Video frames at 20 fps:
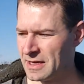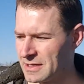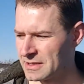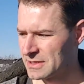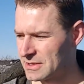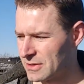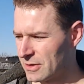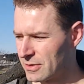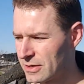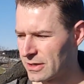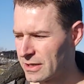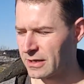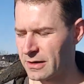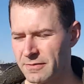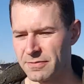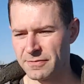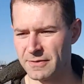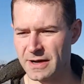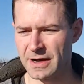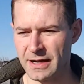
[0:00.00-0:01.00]
So you're gonna
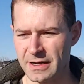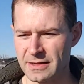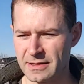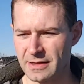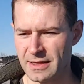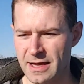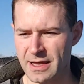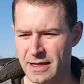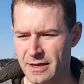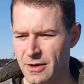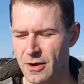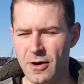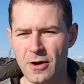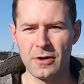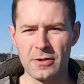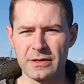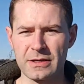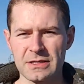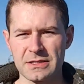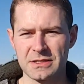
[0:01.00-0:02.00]
find like
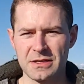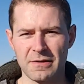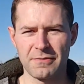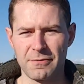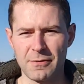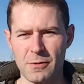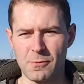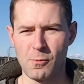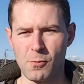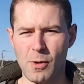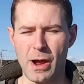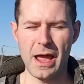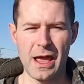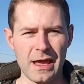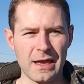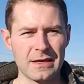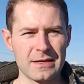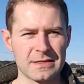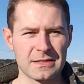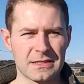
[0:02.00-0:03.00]
all these different
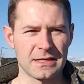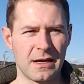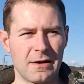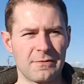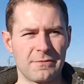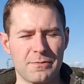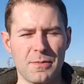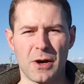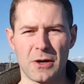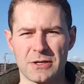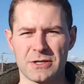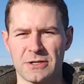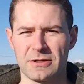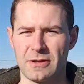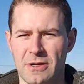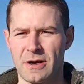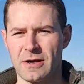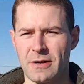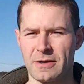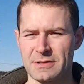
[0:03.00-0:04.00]
ways of
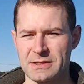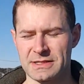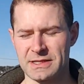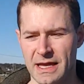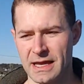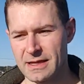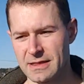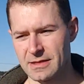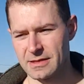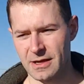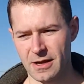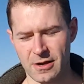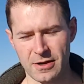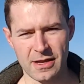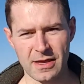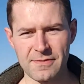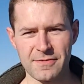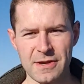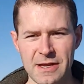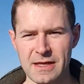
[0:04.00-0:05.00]
martial arts, and they're
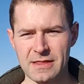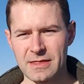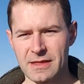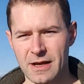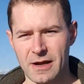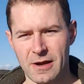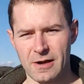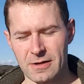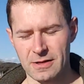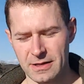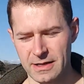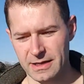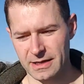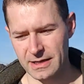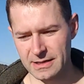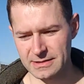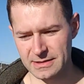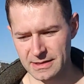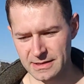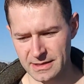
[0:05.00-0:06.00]
even in there, like
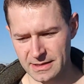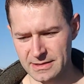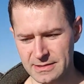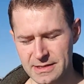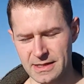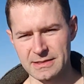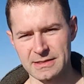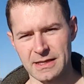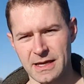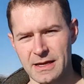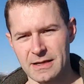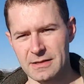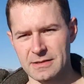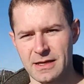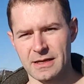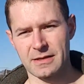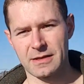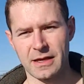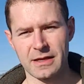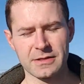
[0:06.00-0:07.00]
as I say,
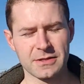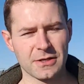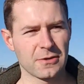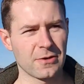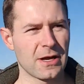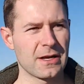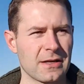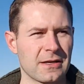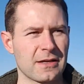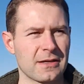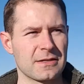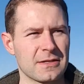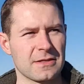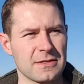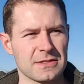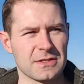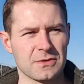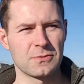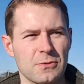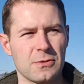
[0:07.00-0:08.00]
integrated into
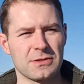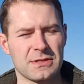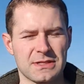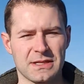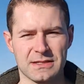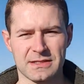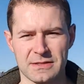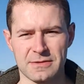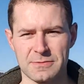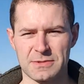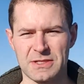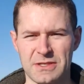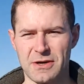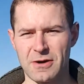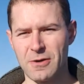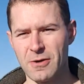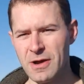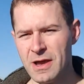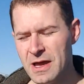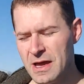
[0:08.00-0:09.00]
the school system.
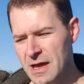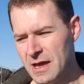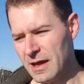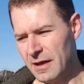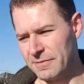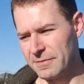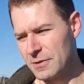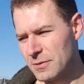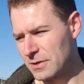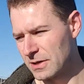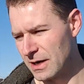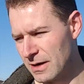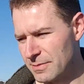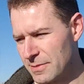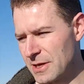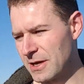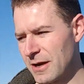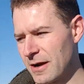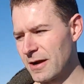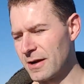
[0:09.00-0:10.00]
So if you come
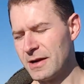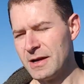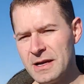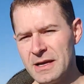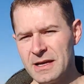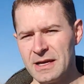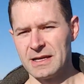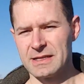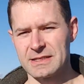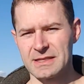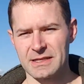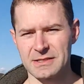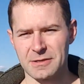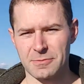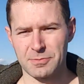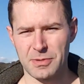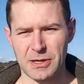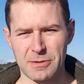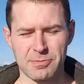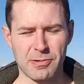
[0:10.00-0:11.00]
here, it's such a
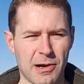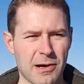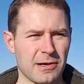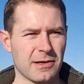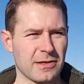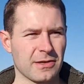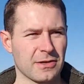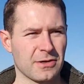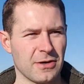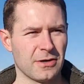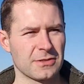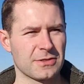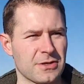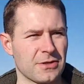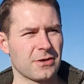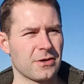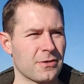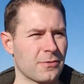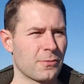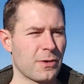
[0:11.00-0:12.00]
big part of the
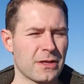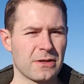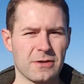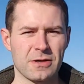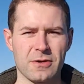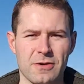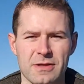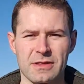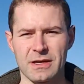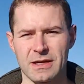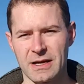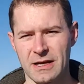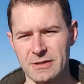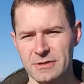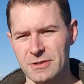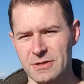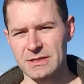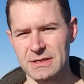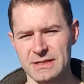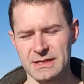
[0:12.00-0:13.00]
culture, whether you're in the
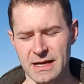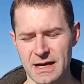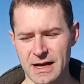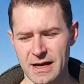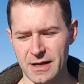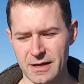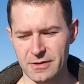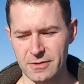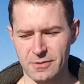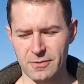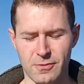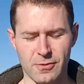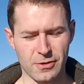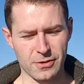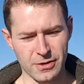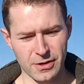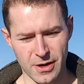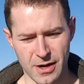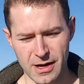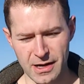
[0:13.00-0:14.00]
countryside or
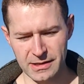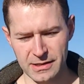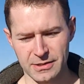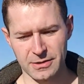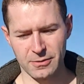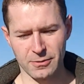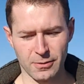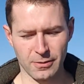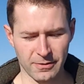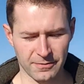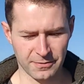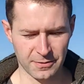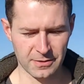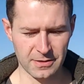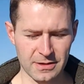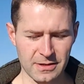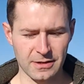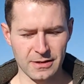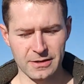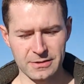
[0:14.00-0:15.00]
not, or if you're
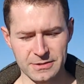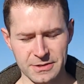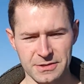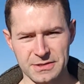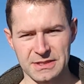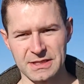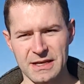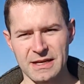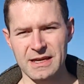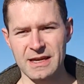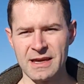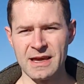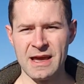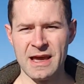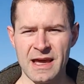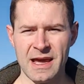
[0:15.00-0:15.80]
in the larger city.